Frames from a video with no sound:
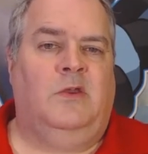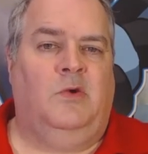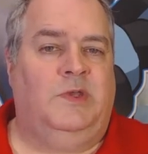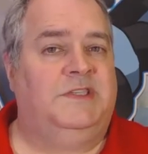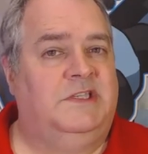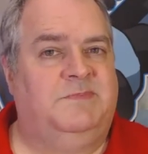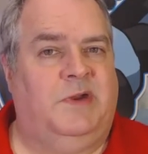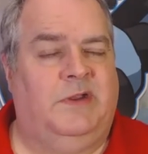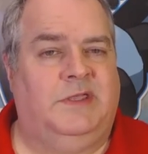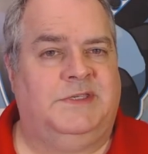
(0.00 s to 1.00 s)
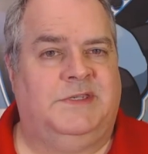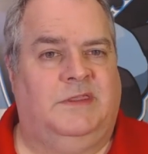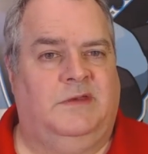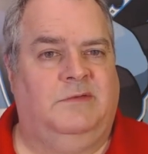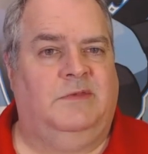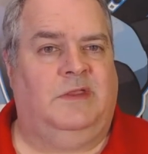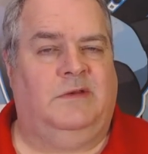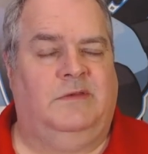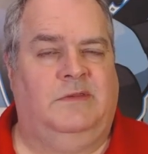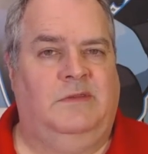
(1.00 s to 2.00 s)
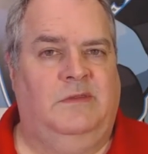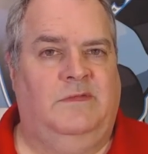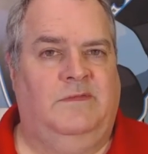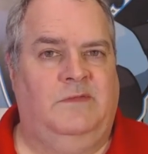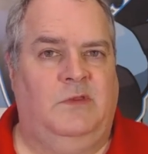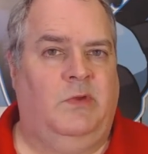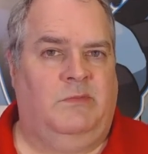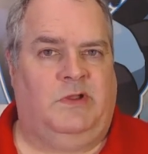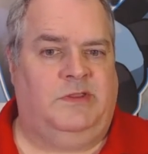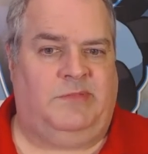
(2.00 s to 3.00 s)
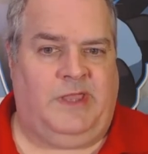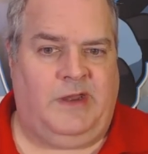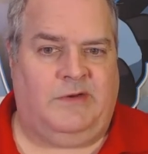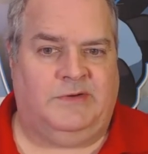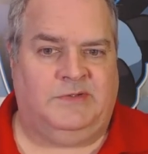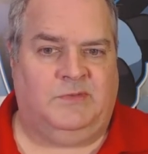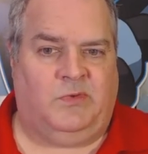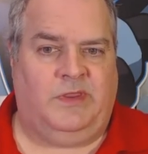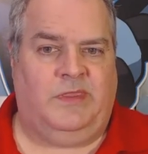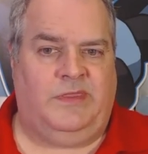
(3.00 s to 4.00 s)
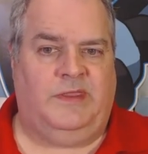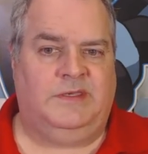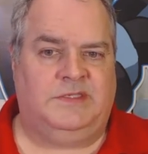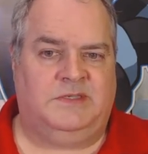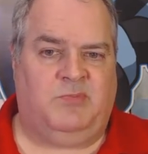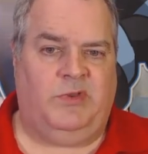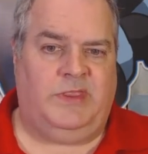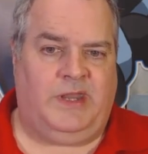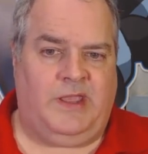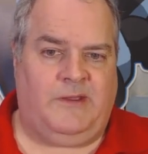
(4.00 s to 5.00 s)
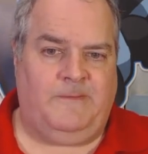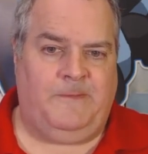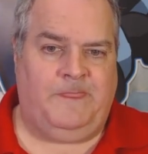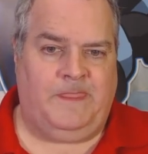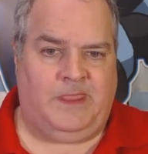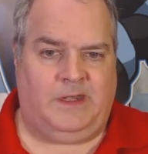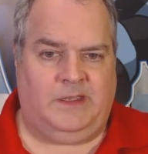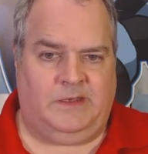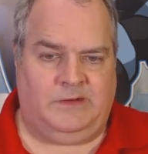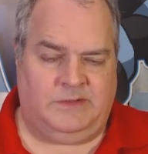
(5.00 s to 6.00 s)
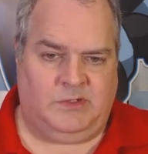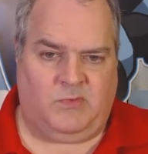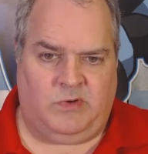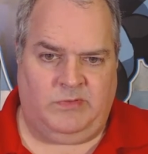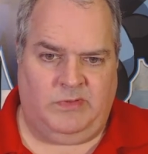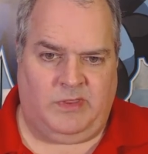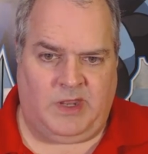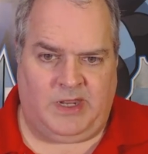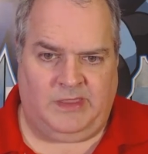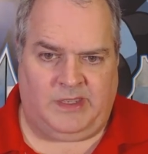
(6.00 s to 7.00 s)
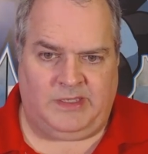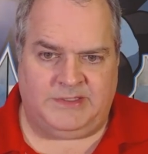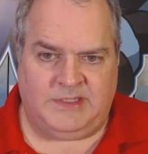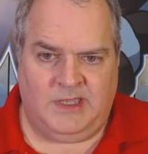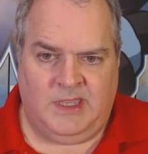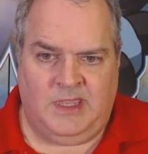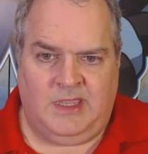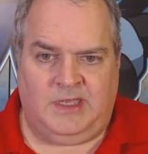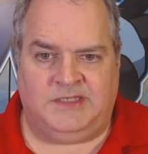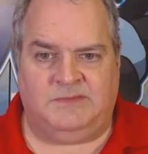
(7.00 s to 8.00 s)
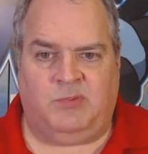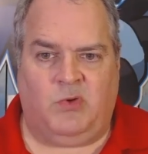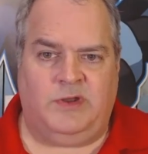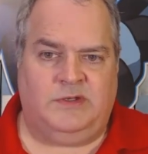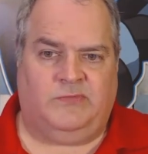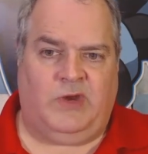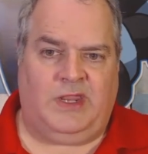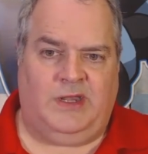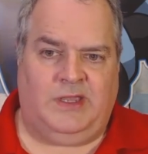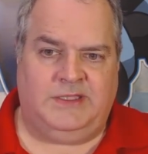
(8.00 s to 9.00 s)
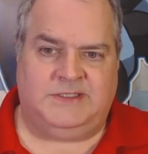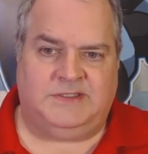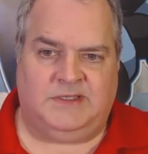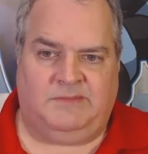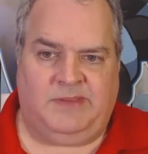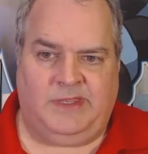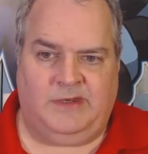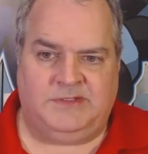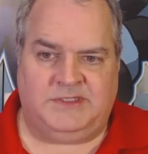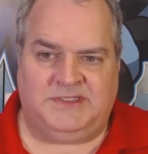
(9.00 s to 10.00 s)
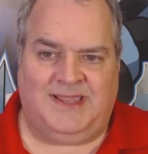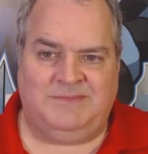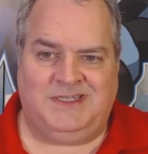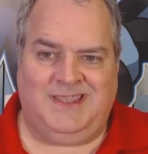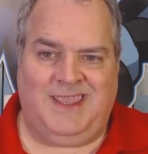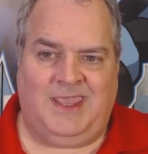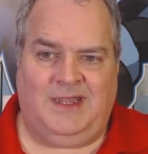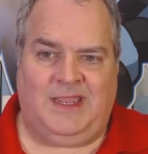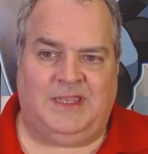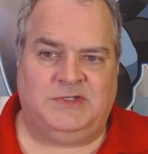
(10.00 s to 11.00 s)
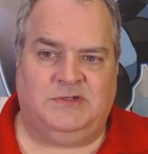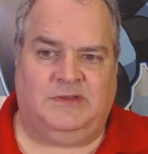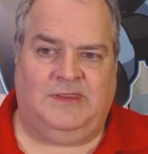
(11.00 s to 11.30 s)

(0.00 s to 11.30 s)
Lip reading: who is experienced and they're doing multiple errors, one of the things that's pointed out, and to quote the guidelines, it is important to recognize that some players attempt to gain extra